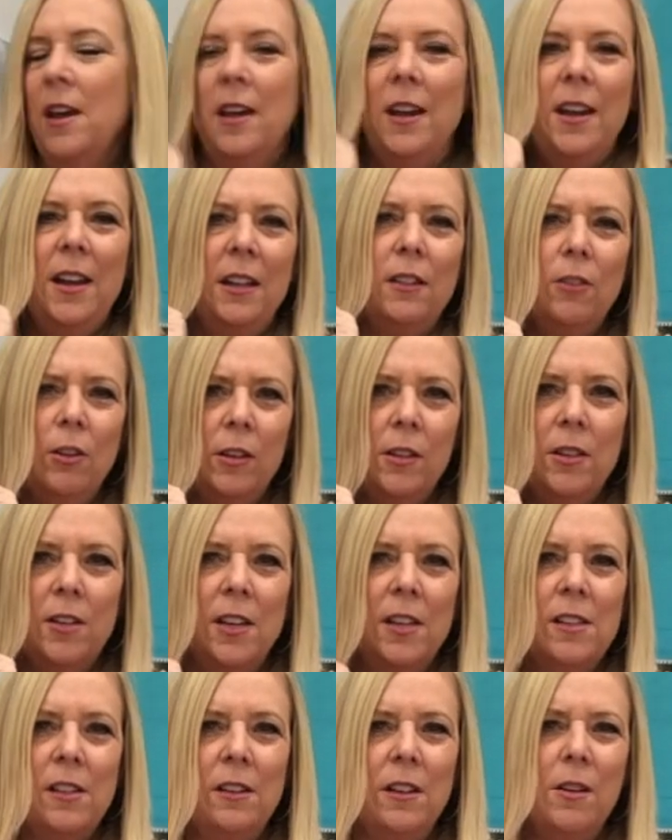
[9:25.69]

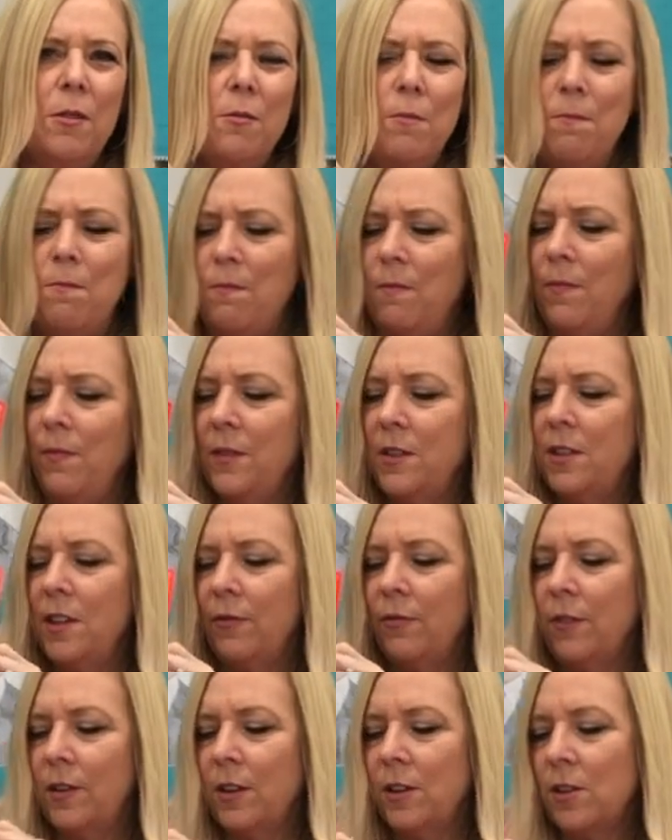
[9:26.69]
it's a little
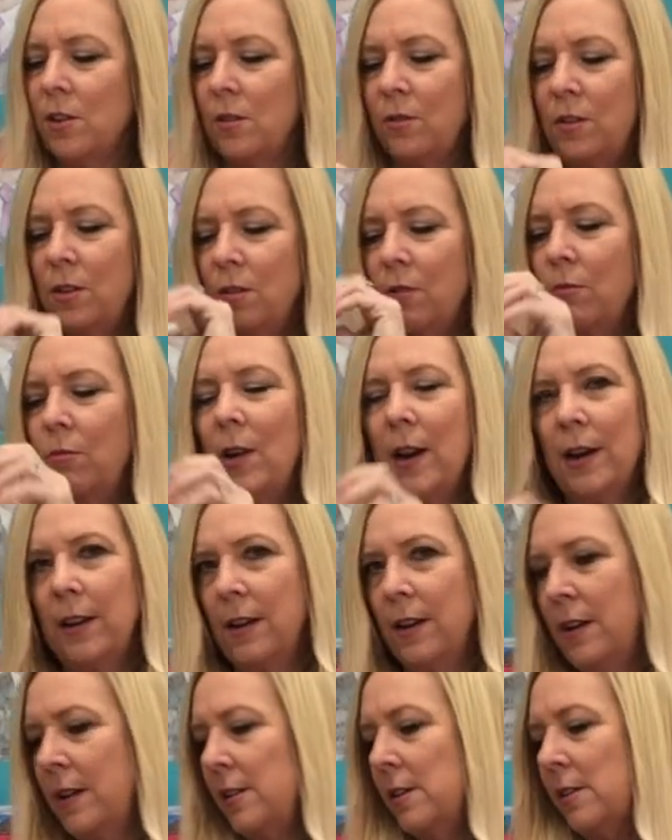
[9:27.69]
different, so you'll
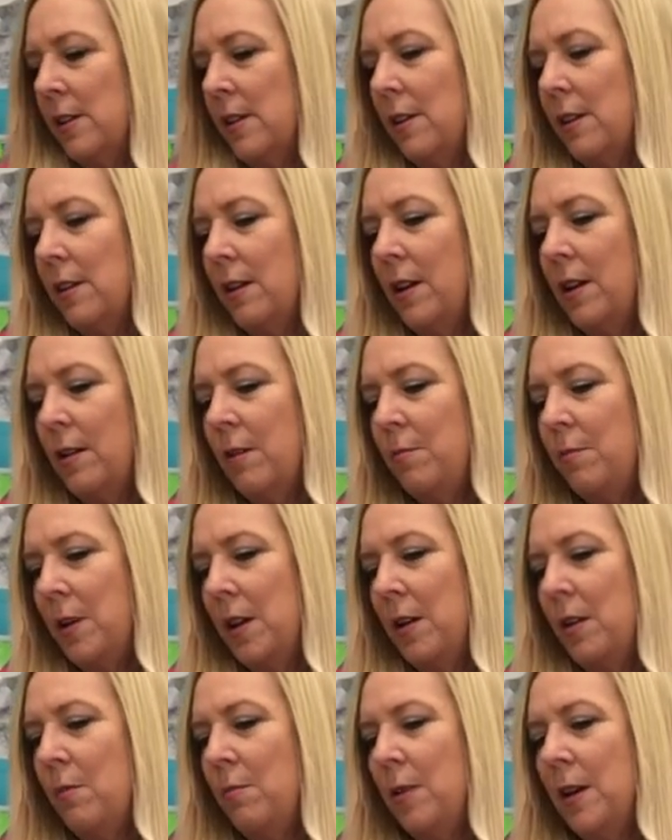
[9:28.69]
recognize it, but
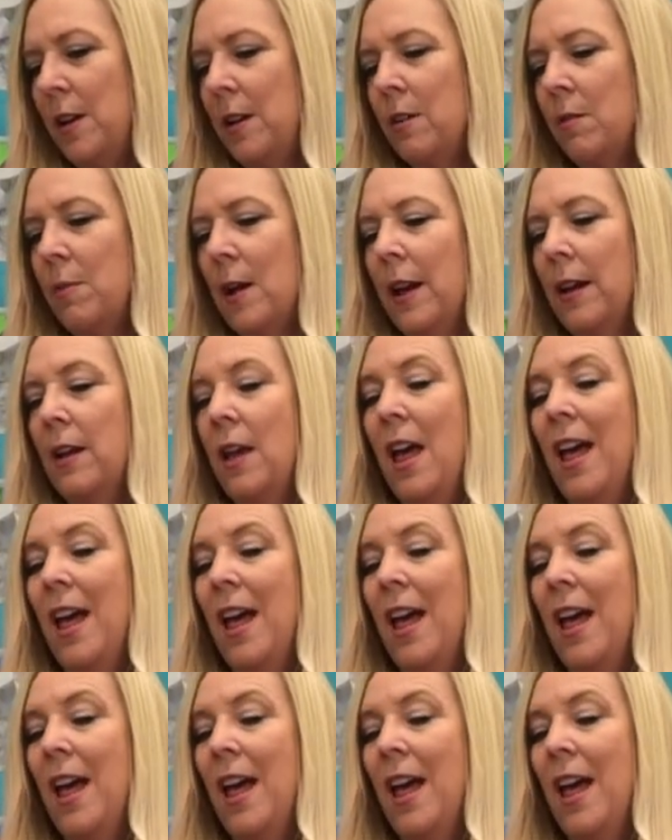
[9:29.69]
it'll be in your bag.